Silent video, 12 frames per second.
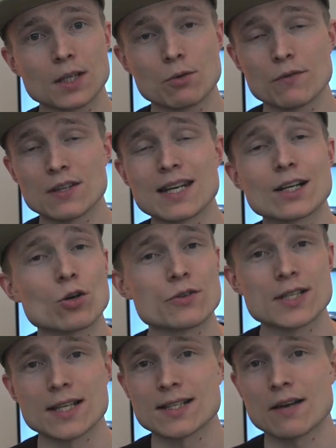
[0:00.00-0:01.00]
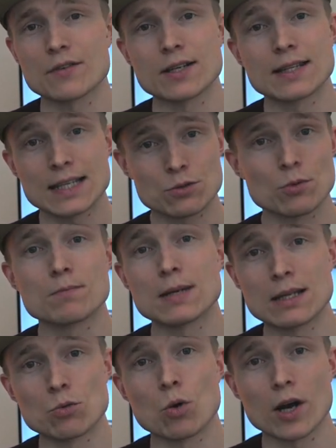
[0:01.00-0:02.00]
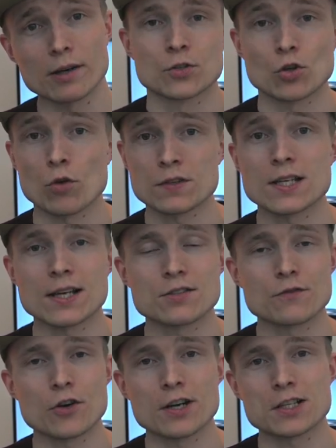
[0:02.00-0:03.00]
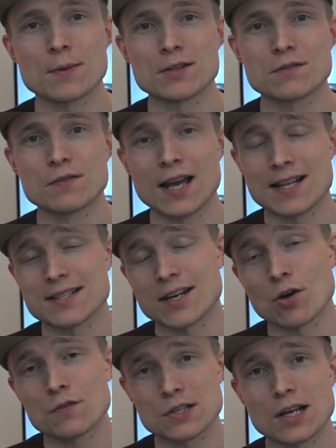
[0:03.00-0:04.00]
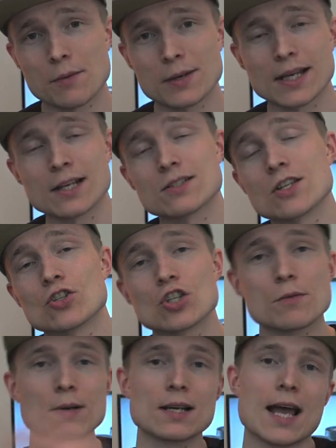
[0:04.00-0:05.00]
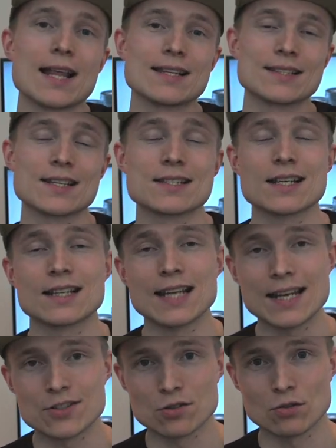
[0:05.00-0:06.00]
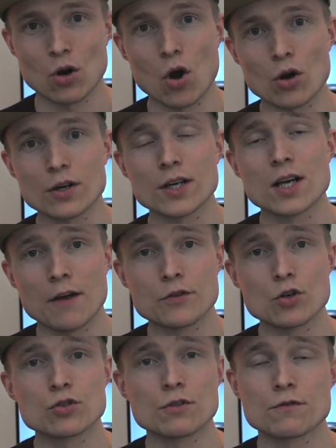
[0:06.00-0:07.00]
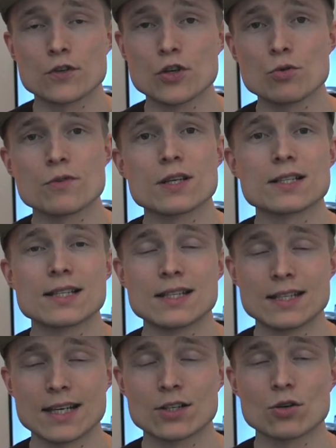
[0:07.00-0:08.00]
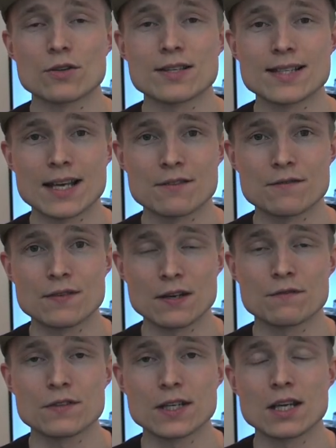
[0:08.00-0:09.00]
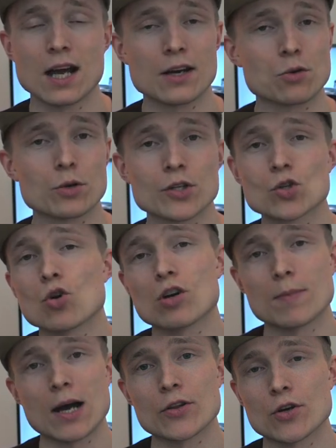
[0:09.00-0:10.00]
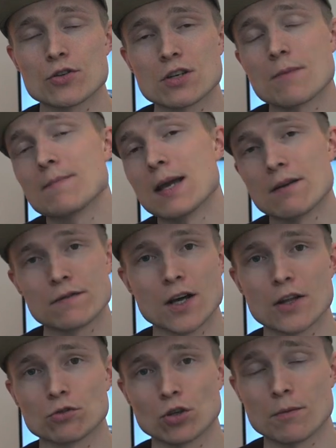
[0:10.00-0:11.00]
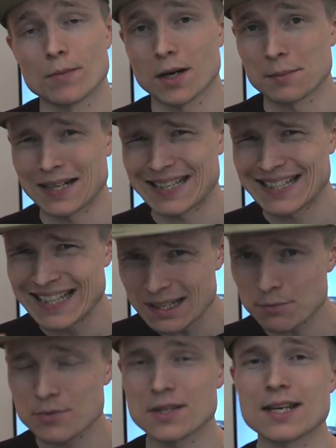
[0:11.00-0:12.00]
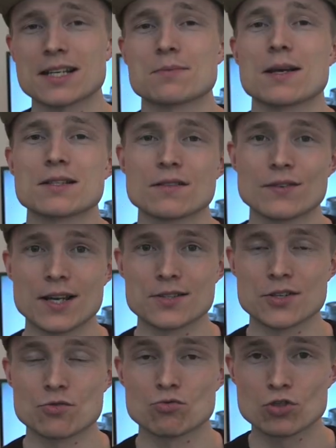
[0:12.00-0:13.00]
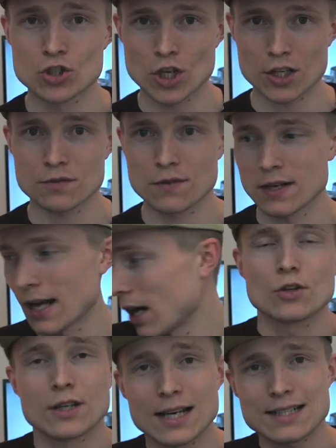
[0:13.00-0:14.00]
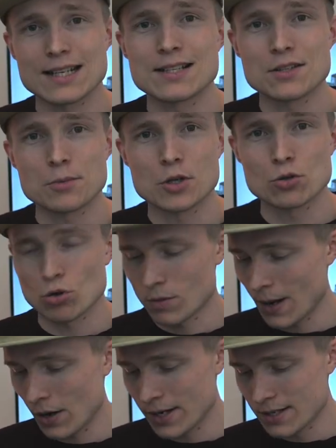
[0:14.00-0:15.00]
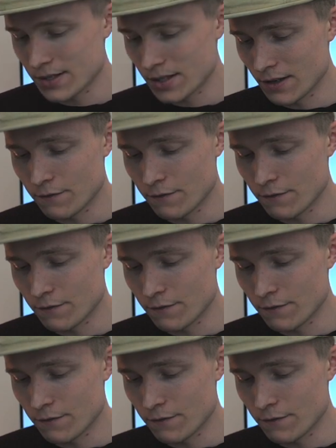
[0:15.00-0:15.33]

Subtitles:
Nikon Z7, this would be the one. So obviously that's a very expensive lens, and obviously I'm going to get to the cheaper lenses later on. I've used a few with the Nikon Z50 and I want to talk about those a bit further on, but I'm going to keep with the expensive lenses just for now. So the next lens I'm going to talk about is the